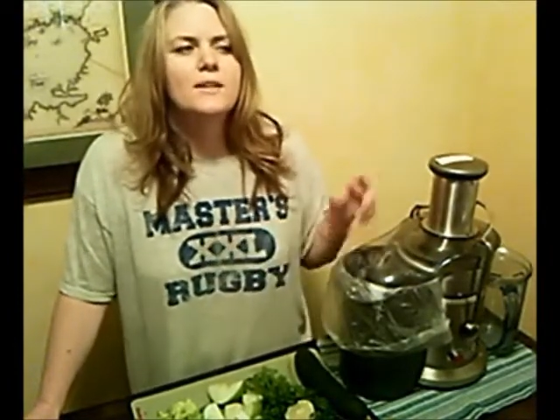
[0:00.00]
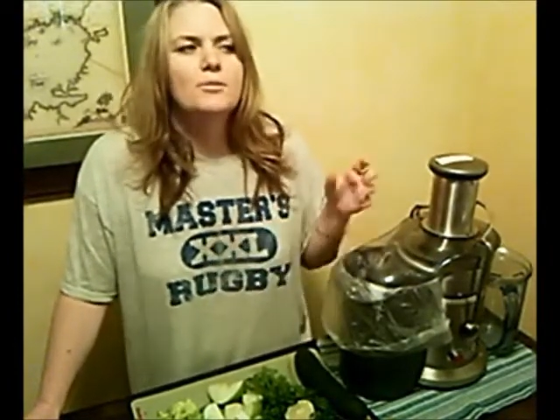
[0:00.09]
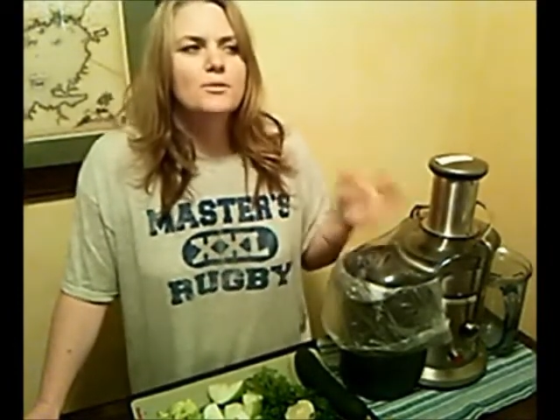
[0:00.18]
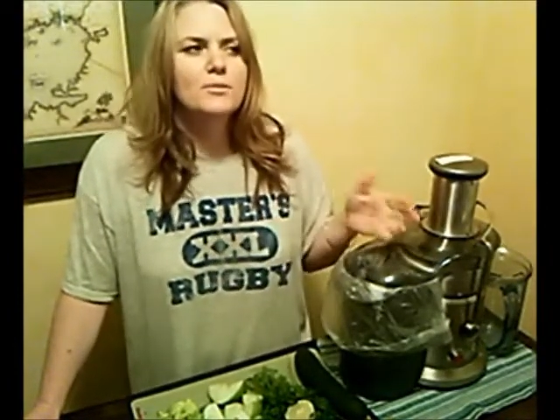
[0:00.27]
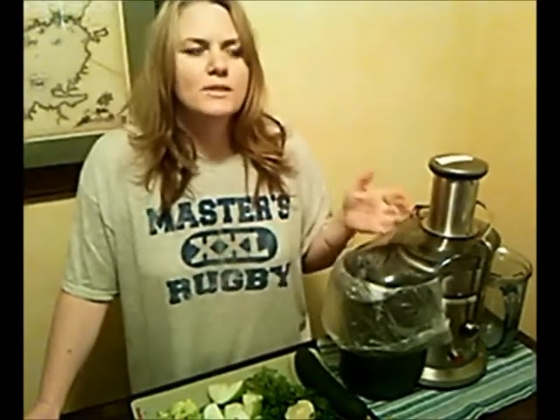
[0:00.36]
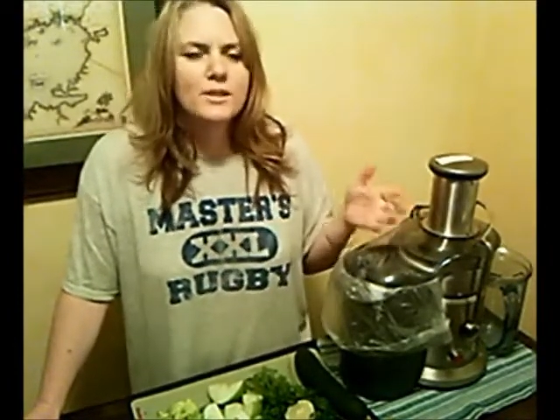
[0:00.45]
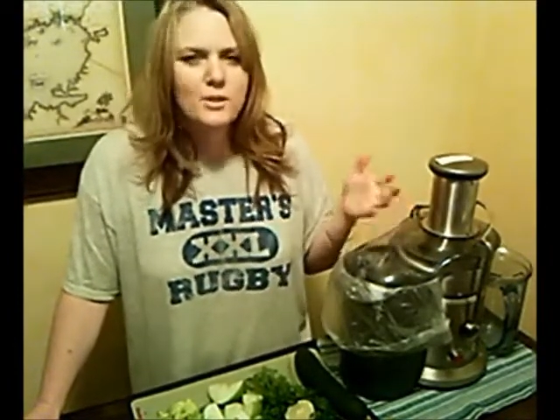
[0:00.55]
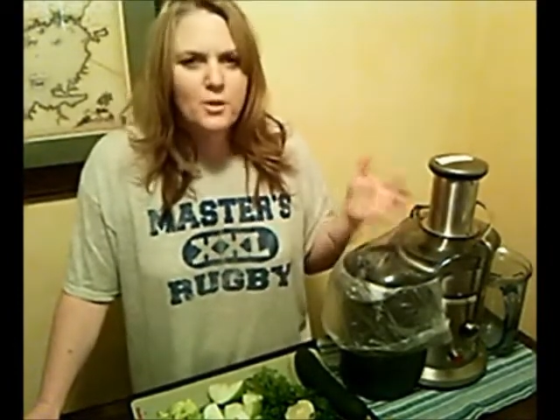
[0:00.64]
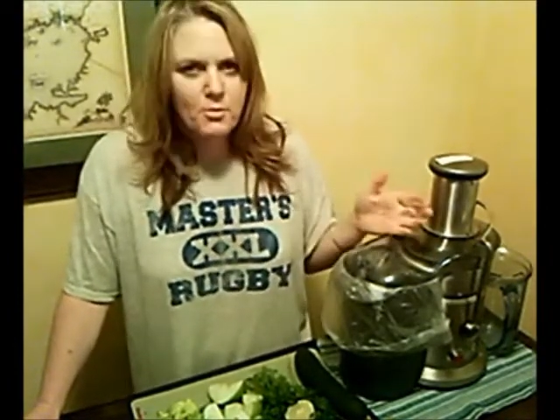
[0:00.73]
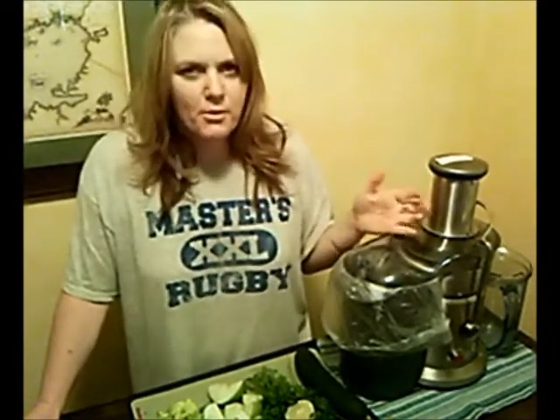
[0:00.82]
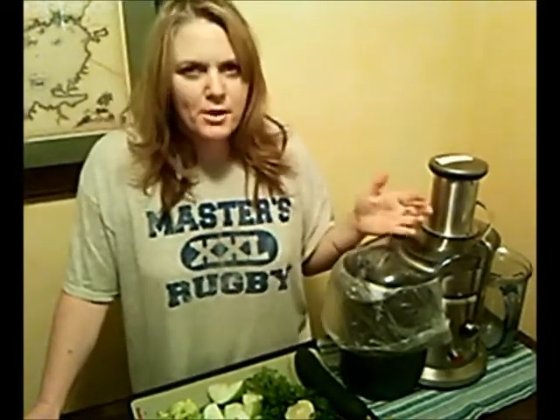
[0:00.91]
but really the
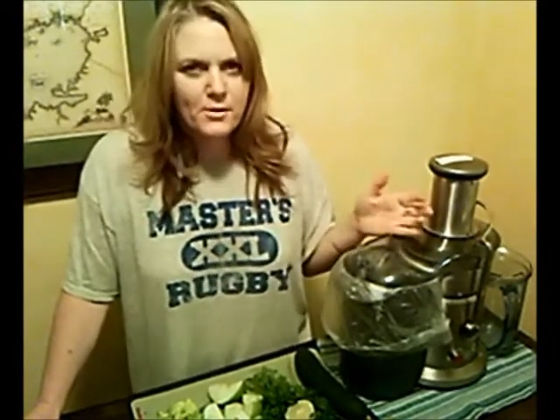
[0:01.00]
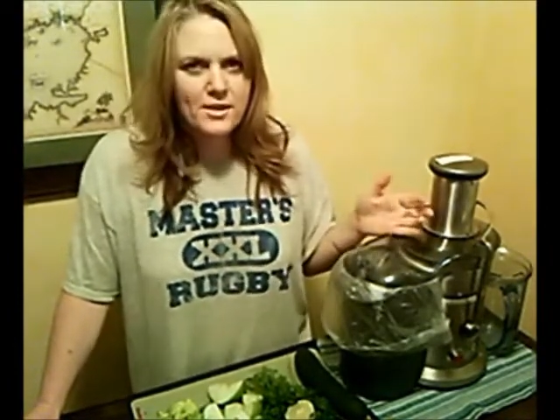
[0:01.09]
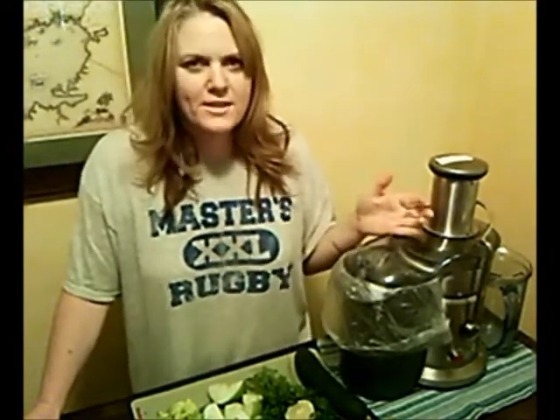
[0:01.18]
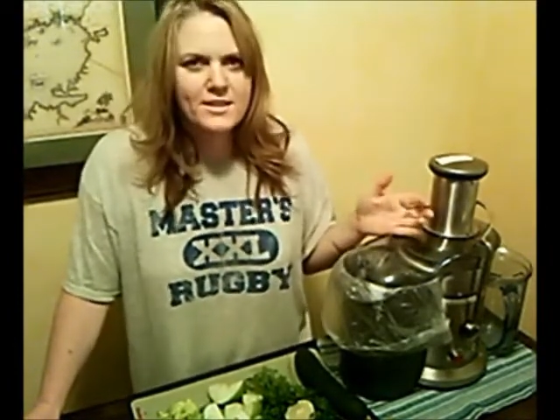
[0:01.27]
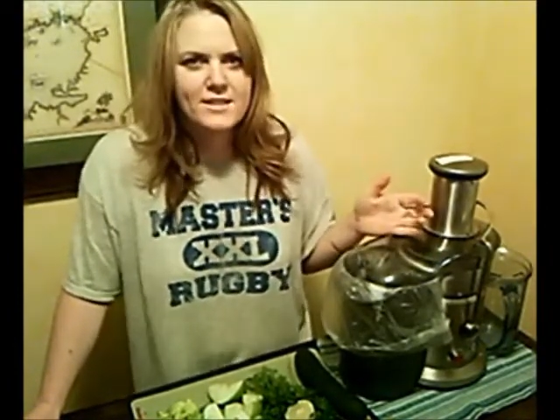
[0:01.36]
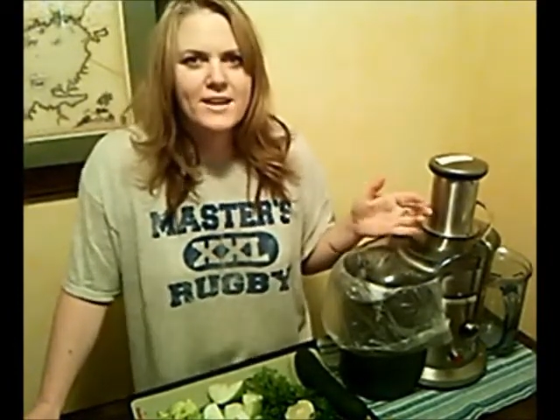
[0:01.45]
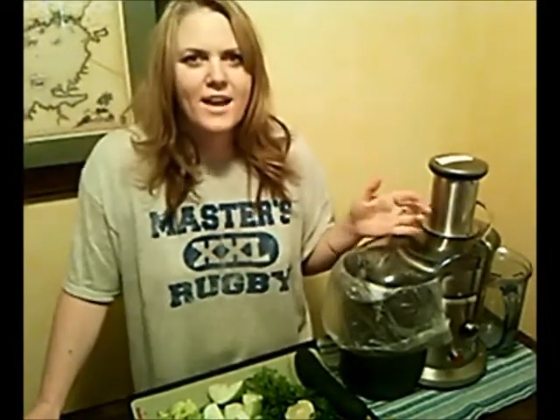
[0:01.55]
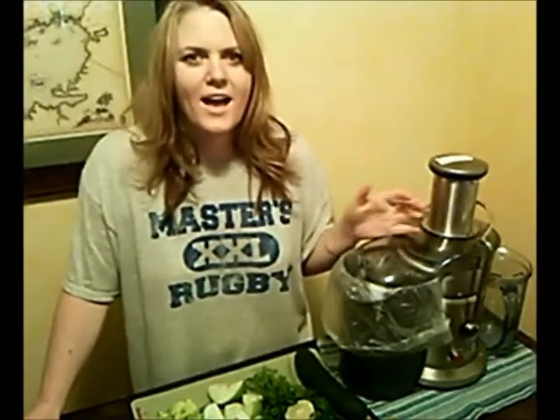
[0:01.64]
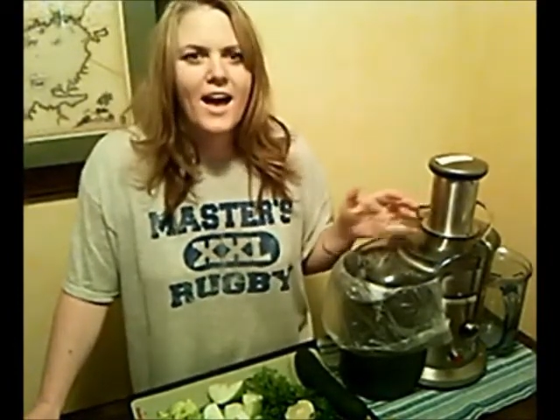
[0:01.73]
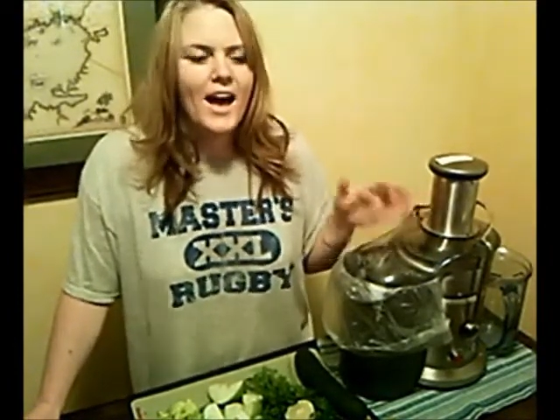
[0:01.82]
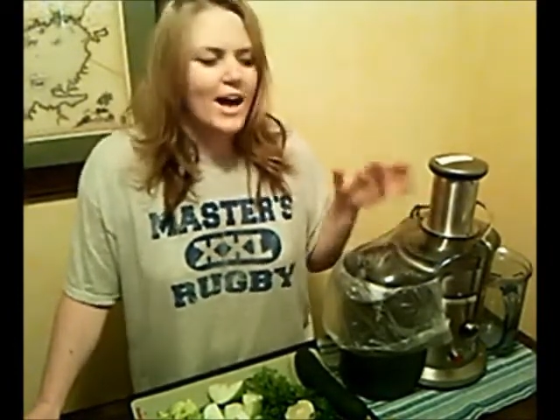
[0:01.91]
whole point was
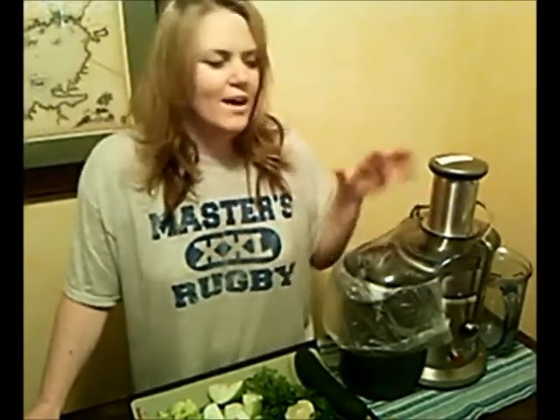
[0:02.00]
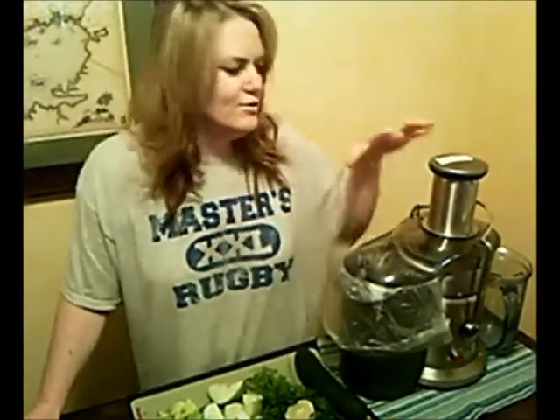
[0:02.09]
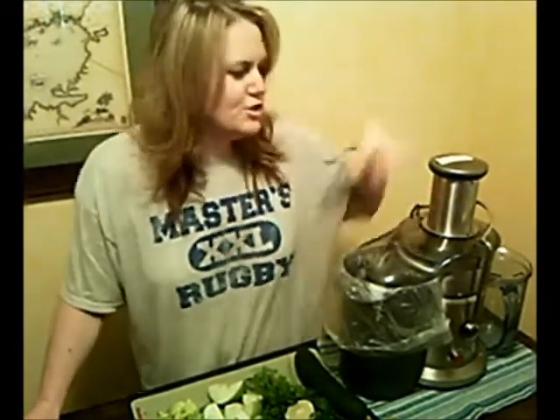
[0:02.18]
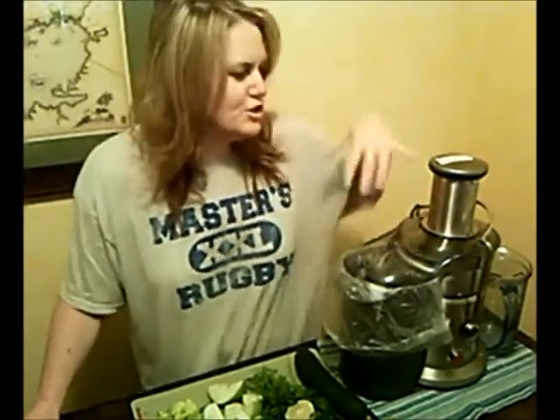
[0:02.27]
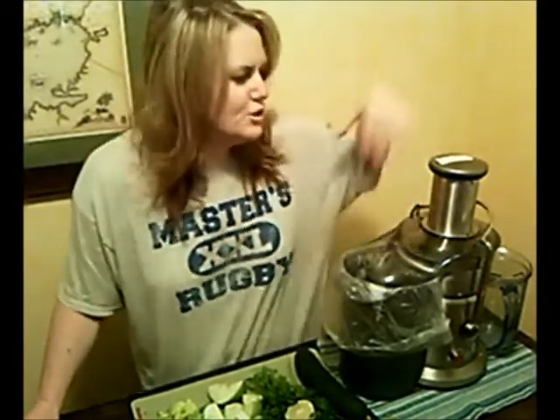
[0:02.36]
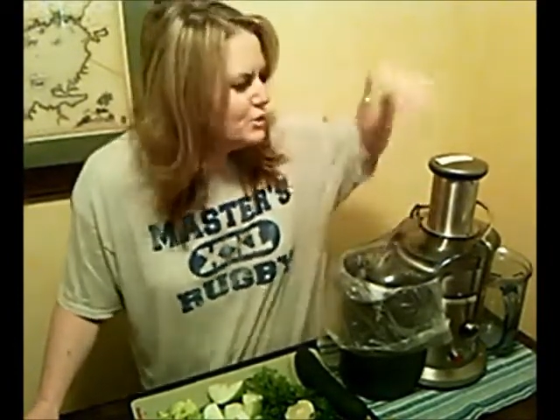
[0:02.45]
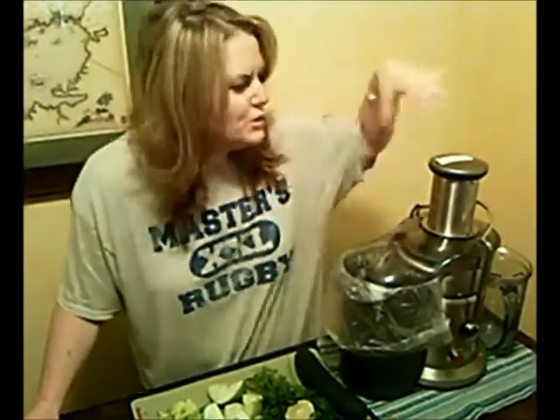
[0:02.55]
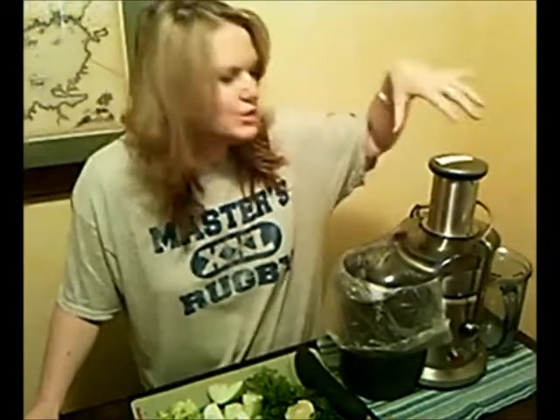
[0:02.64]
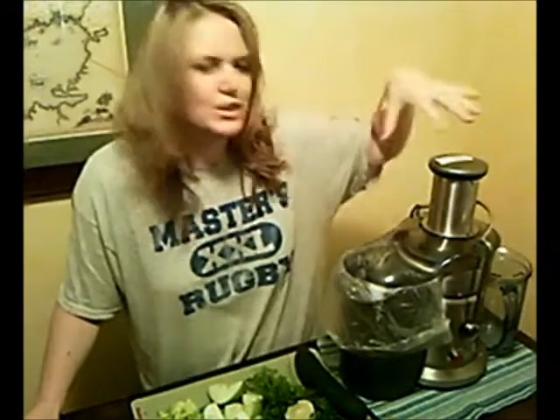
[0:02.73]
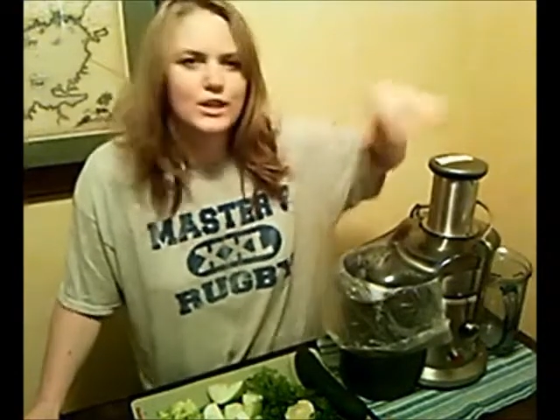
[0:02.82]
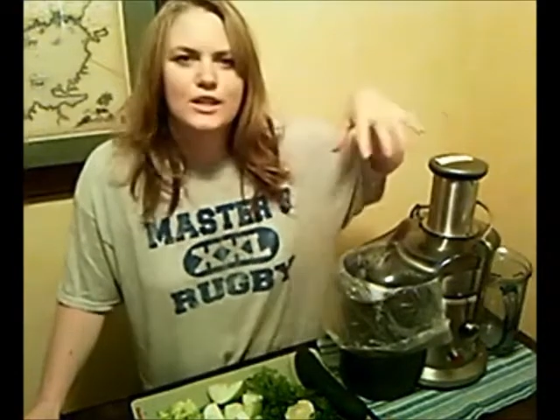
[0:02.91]
have
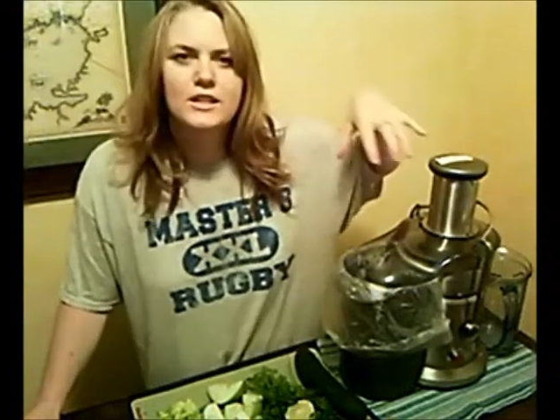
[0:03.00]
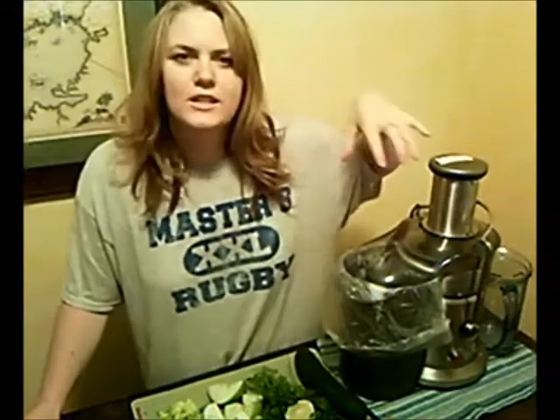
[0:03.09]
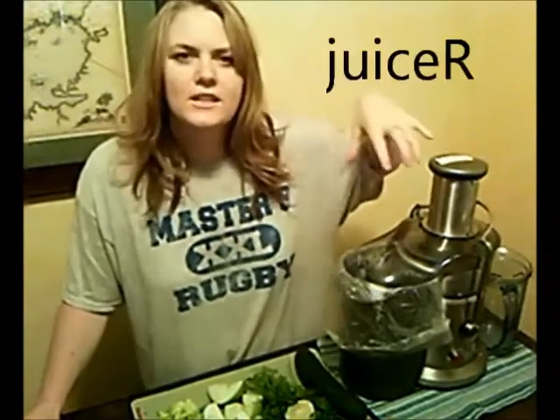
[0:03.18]
juicer